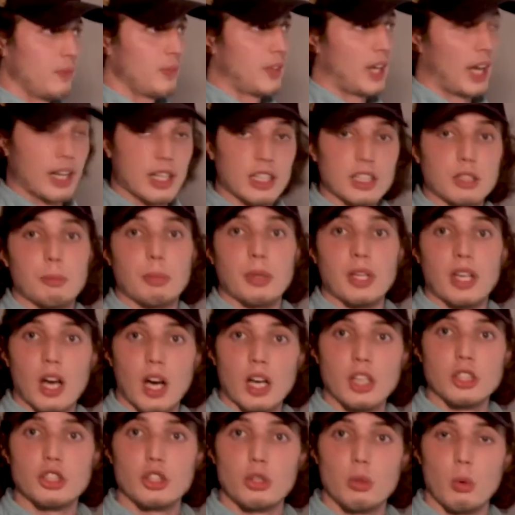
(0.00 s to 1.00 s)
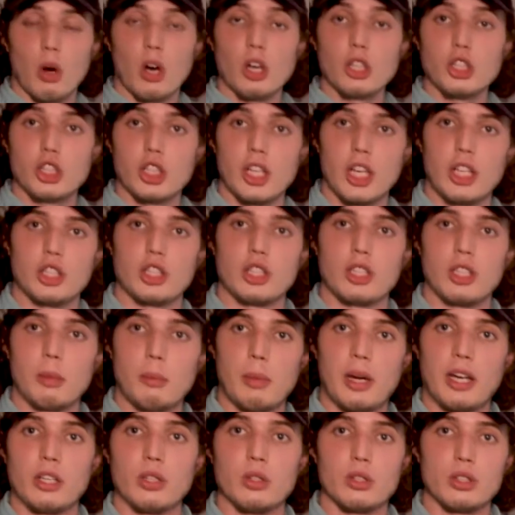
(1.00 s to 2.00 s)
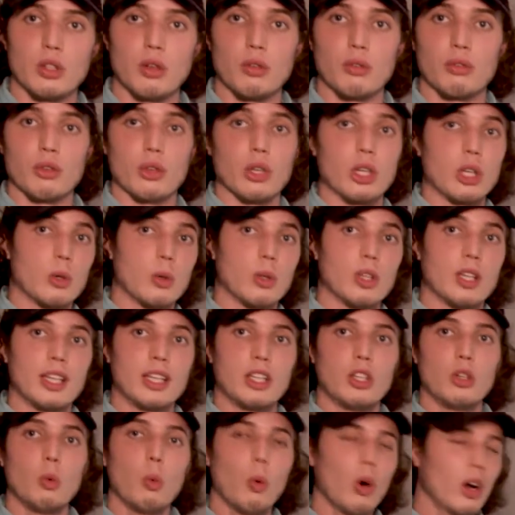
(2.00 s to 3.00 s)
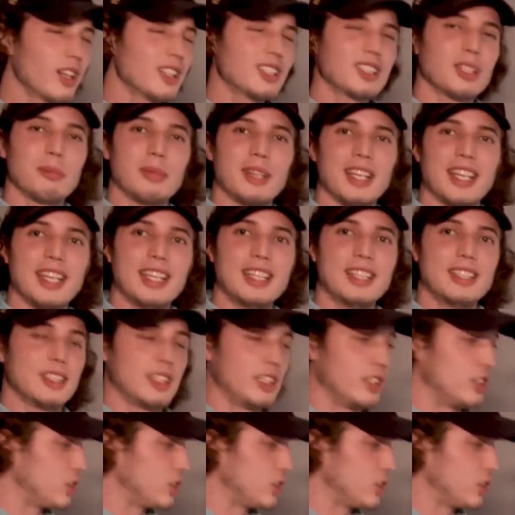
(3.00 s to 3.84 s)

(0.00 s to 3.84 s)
That is, because you are changing the menu so frequently, you want it to be easy.